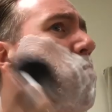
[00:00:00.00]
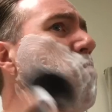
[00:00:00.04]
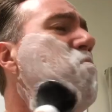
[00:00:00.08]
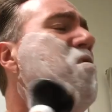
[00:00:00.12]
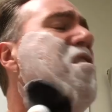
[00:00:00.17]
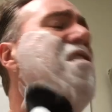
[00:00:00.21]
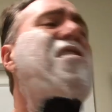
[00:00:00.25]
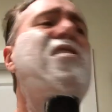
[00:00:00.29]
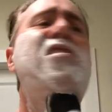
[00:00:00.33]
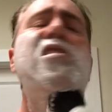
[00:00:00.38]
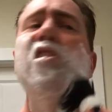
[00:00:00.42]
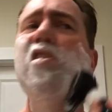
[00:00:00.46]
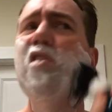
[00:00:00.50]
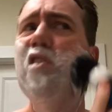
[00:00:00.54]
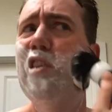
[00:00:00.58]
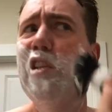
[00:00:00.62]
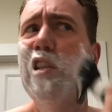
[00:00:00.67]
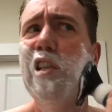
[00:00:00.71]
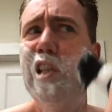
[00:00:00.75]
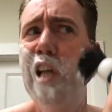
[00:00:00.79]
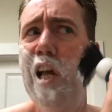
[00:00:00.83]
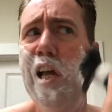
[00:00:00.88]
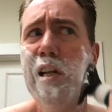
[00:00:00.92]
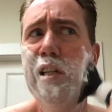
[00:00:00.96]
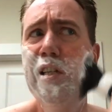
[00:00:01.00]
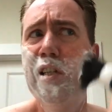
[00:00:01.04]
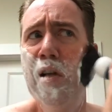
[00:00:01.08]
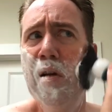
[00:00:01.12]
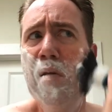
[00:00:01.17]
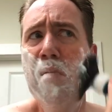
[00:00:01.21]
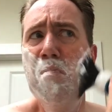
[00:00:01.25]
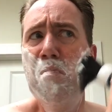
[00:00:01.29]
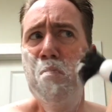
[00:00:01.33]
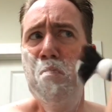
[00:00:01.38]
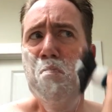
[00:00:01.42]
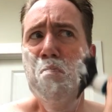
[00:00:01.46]
Yeah, so the scent,
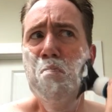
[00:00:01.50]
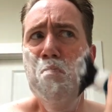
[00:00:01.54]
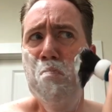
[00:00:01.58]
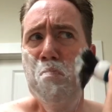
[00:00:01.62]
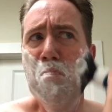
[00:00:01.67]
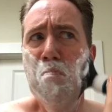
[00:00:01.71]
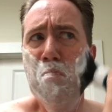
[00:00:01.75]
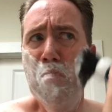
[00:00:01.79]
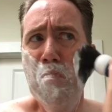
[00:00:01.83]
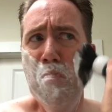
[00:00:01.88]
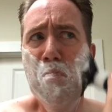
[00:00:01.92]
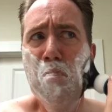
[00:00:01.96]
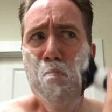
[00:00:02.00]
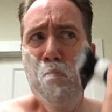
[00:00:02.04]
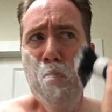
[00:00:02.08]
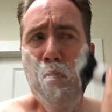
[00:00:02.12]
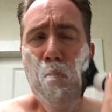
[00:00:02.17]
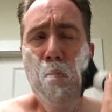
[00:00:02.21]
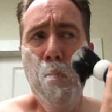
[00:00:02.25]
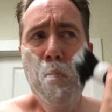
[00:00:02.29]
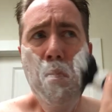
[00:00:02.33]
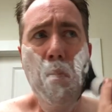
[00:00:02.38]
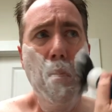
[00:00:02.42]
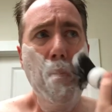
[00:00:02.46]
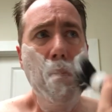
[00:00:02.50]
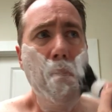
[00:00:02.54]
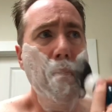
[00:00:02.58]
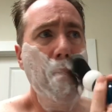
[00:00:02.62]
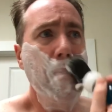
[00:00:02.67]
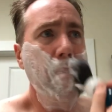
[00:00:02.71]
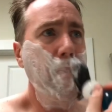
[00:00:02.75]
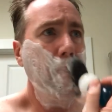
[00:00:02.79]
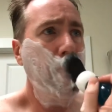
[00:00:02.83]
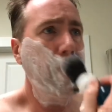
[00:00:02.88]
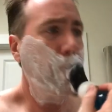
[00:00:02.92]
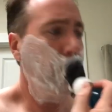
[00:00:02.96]
hmm,
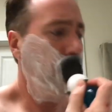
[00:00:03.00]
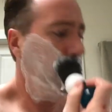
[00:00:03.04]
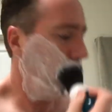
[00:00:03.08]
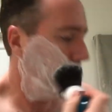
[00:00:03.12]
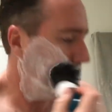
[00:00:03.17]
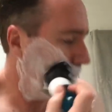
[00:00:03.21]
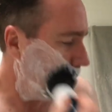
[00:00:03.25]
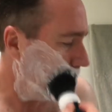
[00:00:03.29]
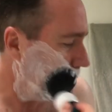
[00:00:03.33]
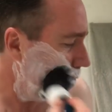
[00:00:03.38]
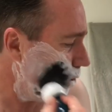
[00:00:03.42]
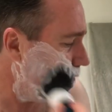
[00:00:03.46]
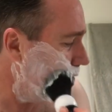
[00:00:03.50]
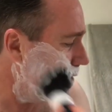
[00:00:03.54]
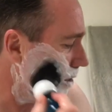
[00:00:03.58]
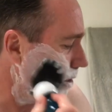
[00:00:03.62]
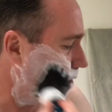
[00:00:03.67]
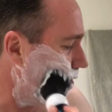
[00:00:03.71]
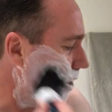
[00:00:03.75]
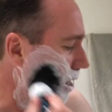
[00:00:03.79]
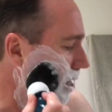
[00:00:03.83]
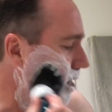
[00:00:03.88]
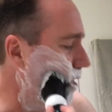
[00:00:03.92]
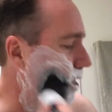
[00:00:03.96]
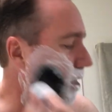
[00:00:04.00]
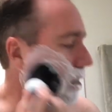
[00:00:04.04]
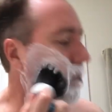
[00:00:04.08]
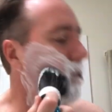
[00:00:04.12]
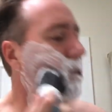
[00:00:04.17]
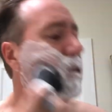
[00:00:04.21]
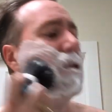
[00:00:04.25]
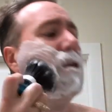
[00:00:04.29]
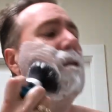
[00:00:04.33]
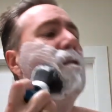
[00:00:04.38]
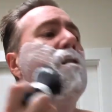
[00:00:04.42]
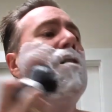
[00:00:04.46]
what does it say it
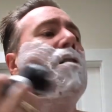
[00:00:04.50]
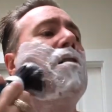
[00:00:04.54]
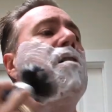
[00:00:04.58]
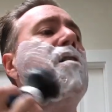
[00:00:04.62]
is?